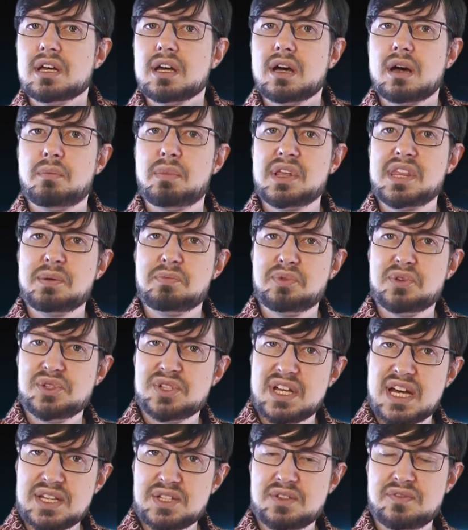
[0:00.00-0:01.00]
But the
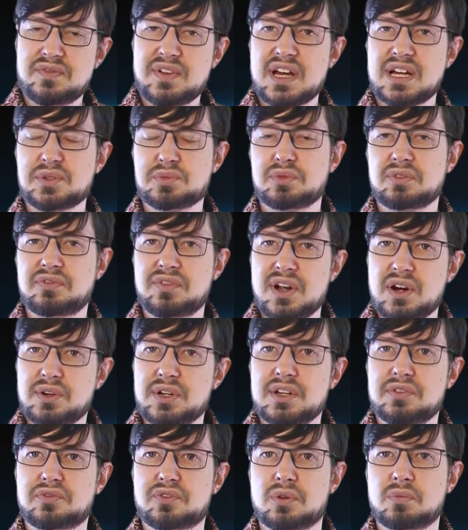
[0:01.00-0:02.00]
precise effects will
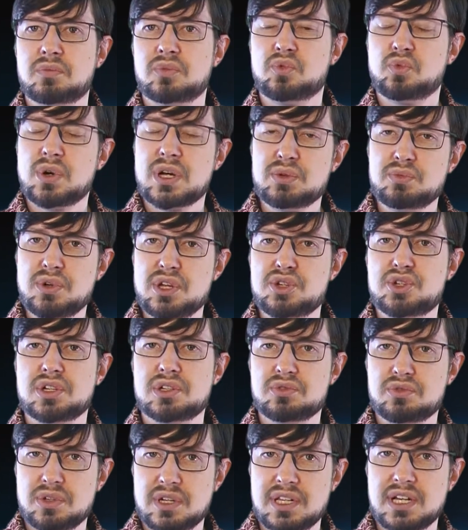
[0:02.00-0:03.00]
vary from one region
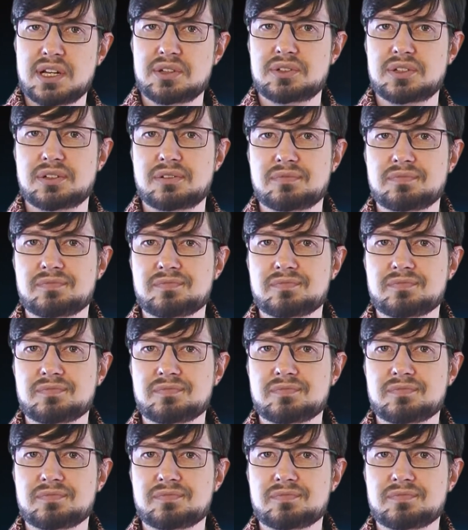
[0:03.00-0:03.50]
to another.